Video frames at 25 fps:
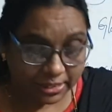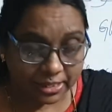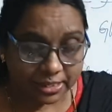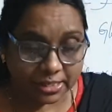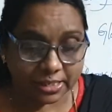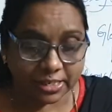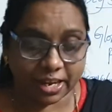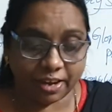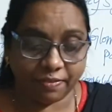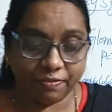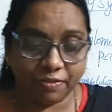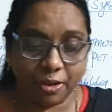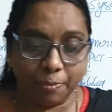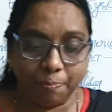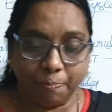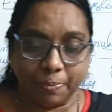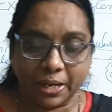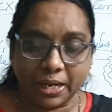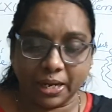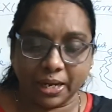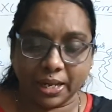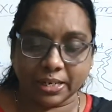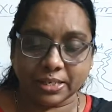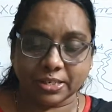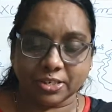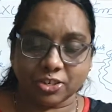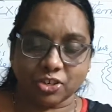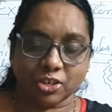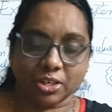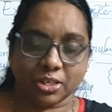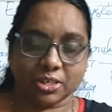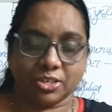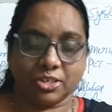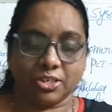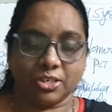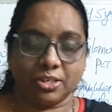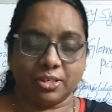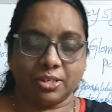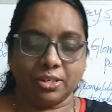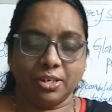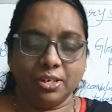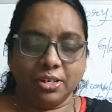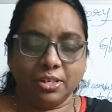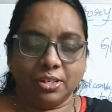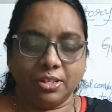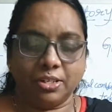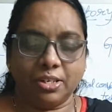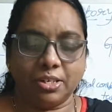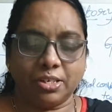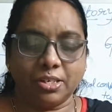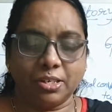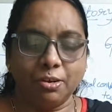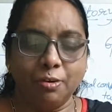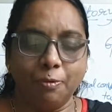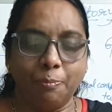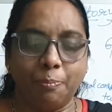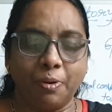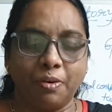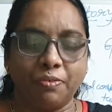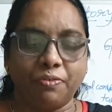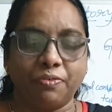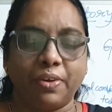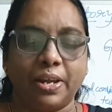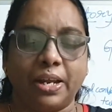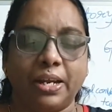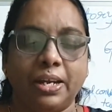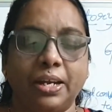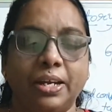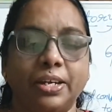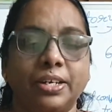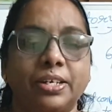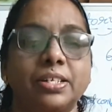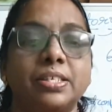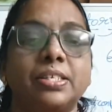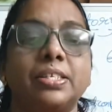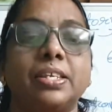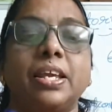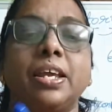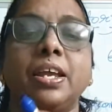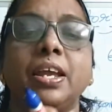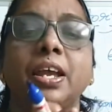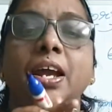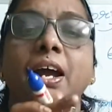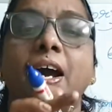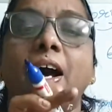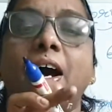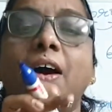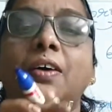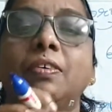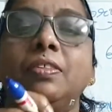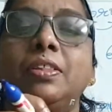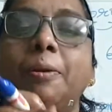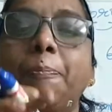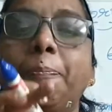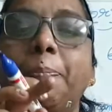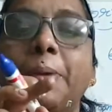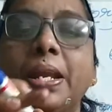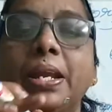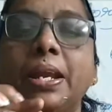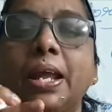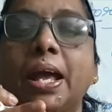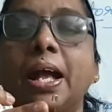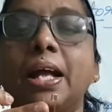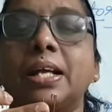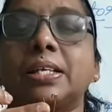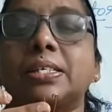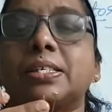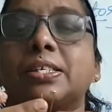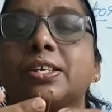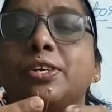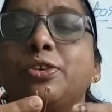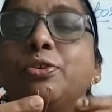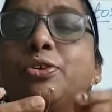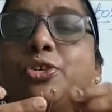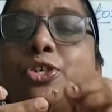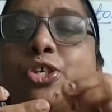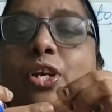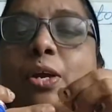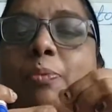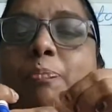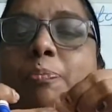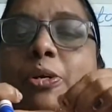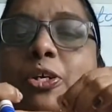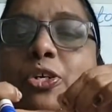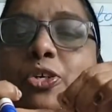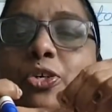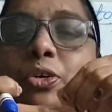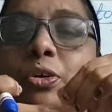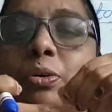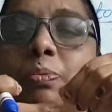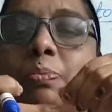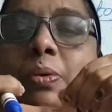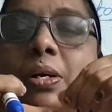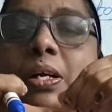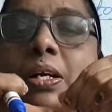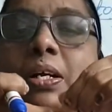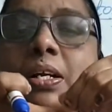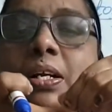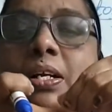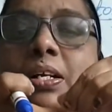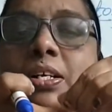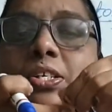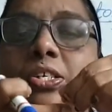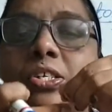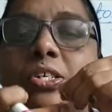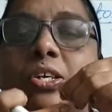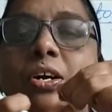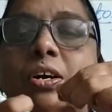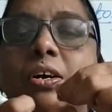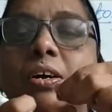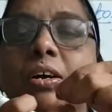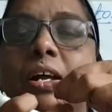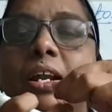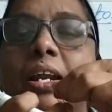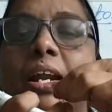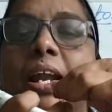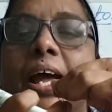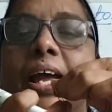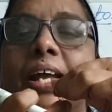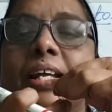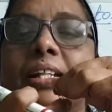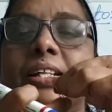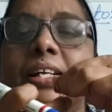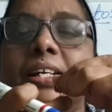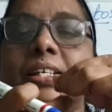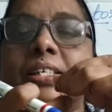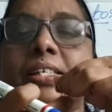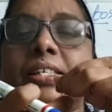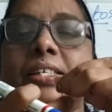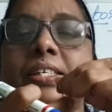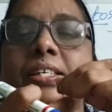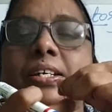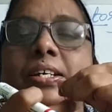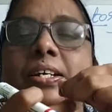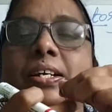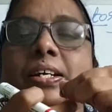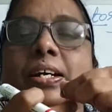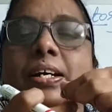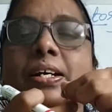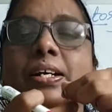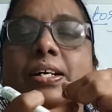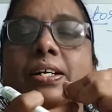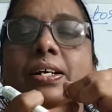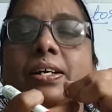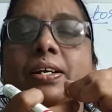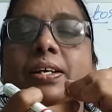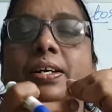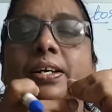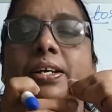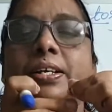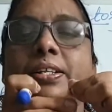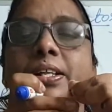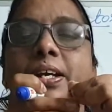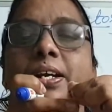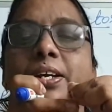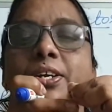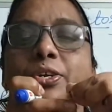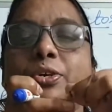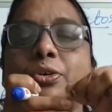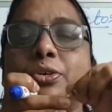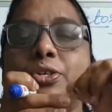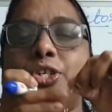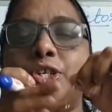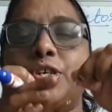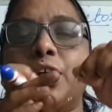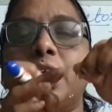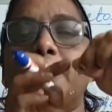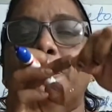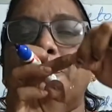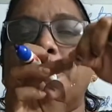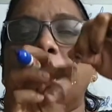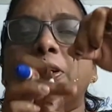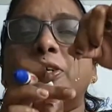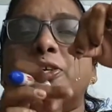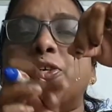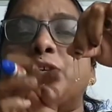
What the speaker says: the safety pin like structure, this loop of Fenley. See how the pin has a U-shaped tube. So like this, the U-shaped